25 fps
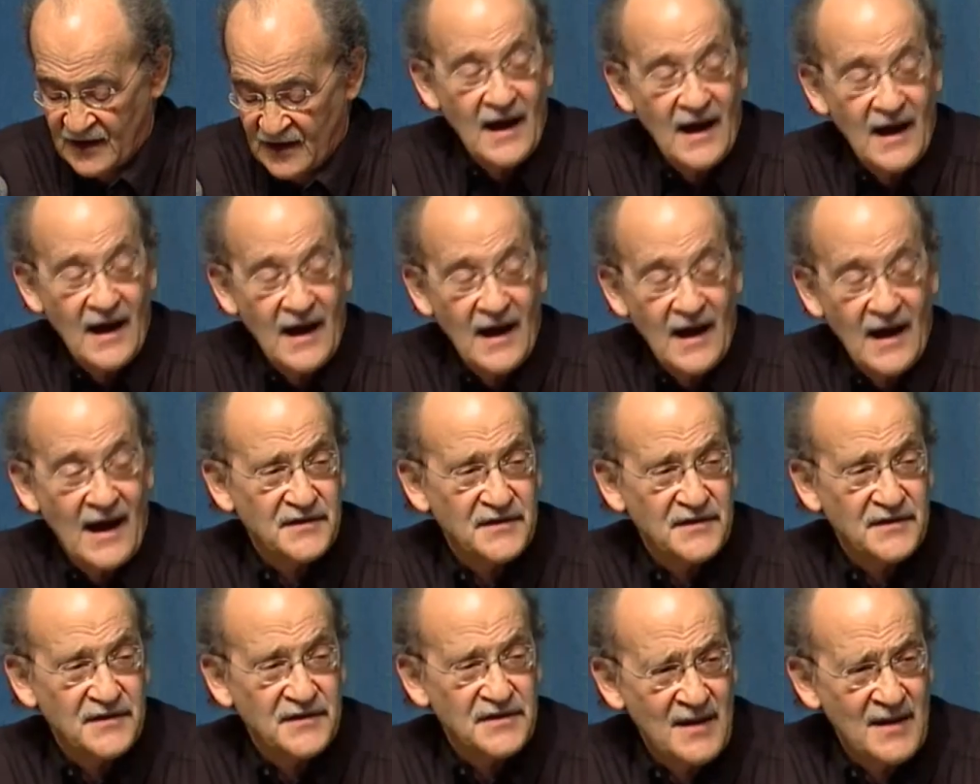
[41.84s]
At the
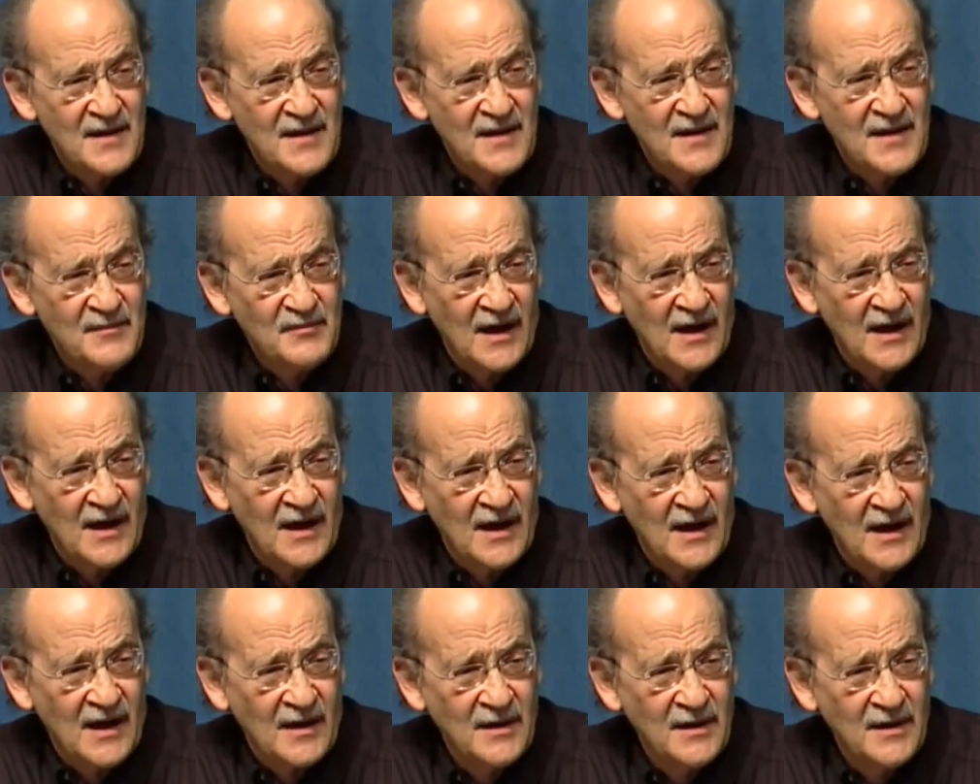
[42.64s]
same
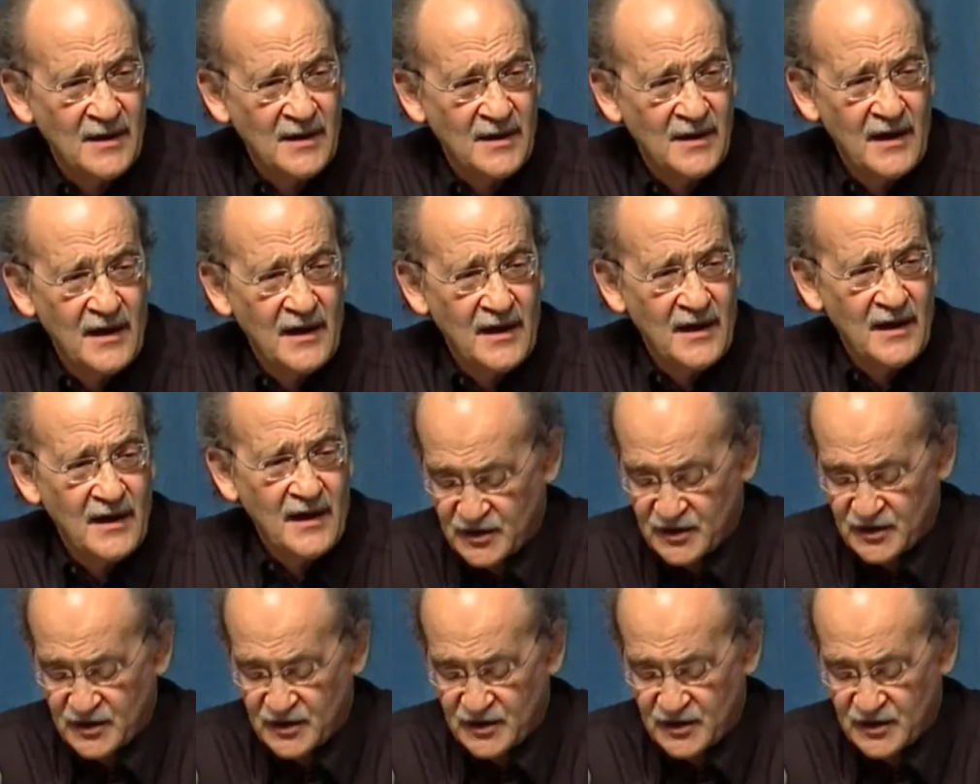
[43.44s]
time, it
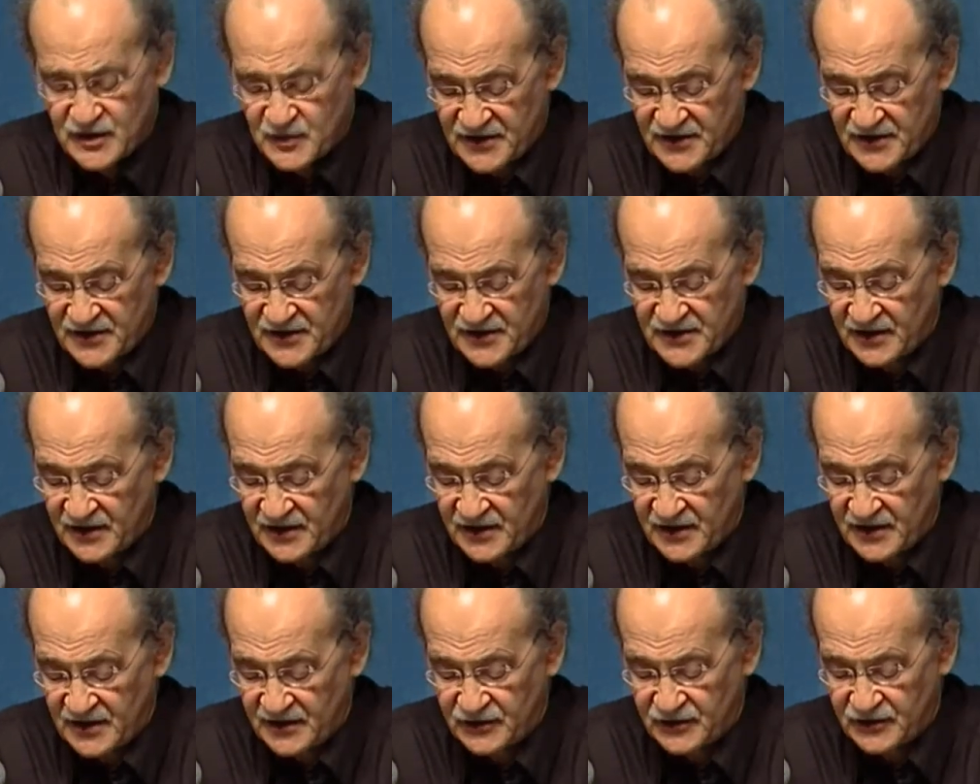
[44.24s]
expresses a
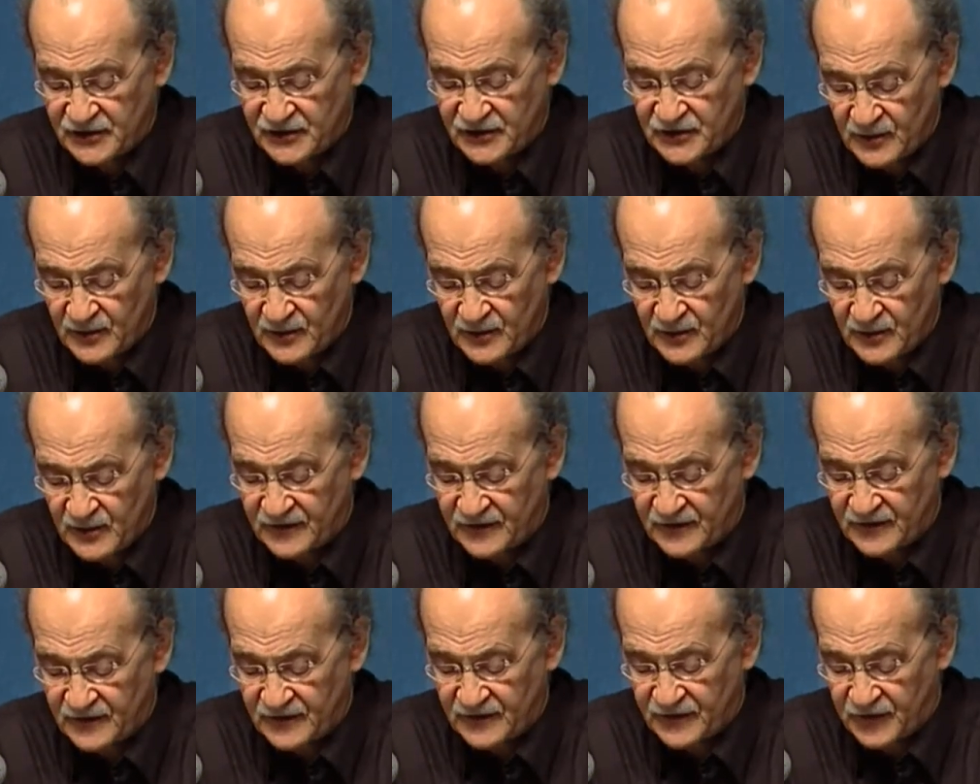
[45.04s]
determinate
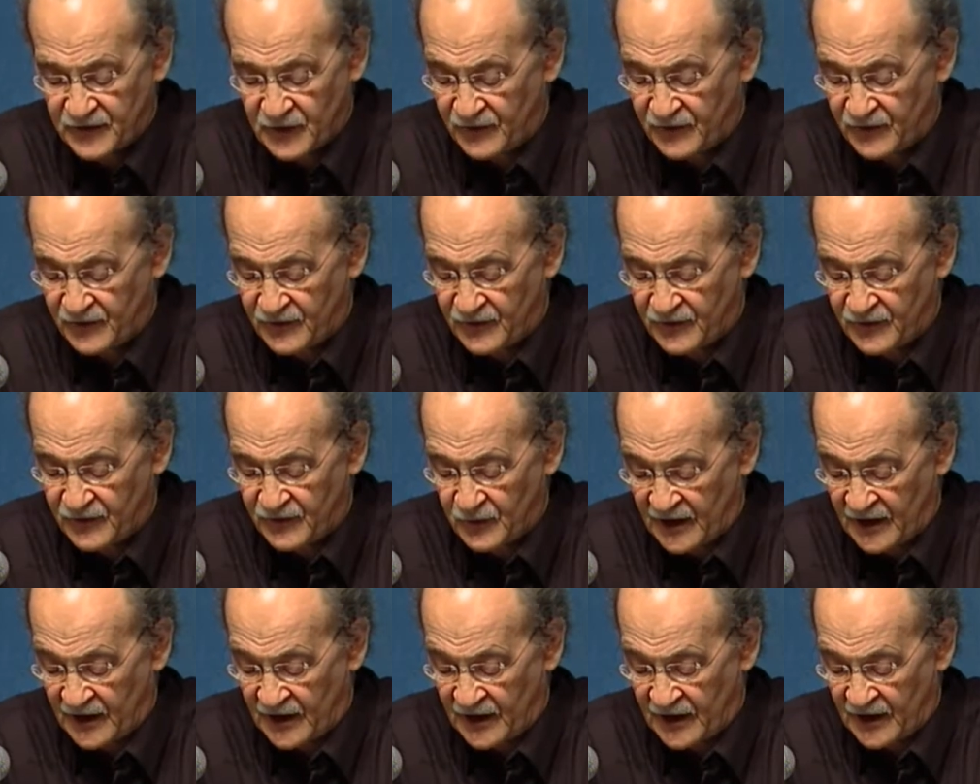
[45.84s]
form of
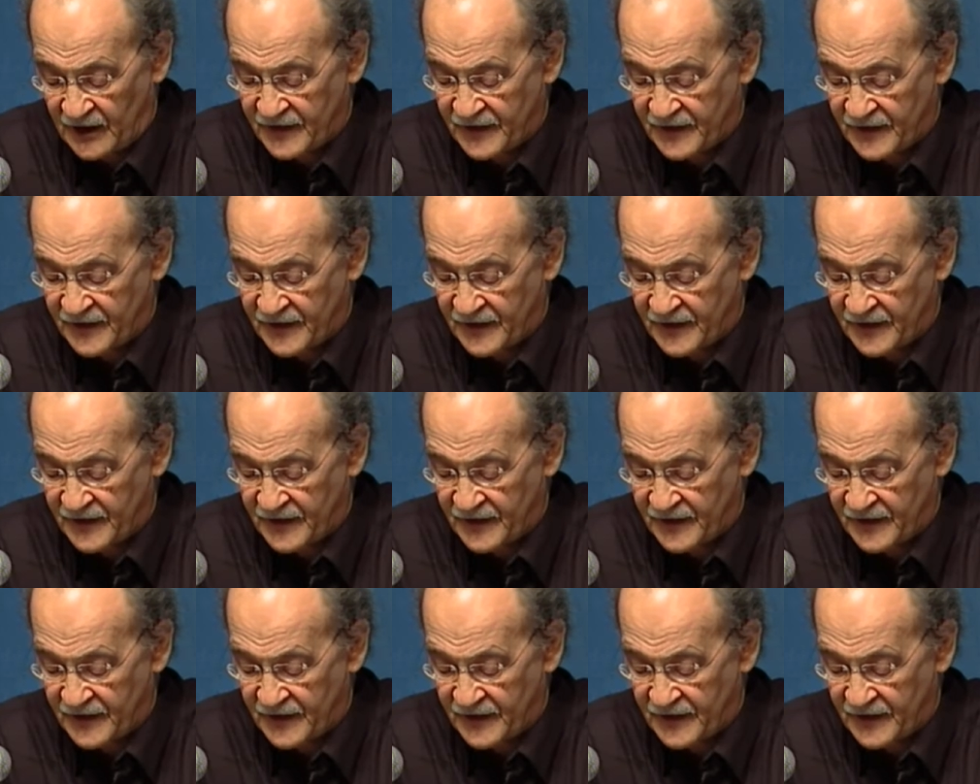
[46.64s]
wealth.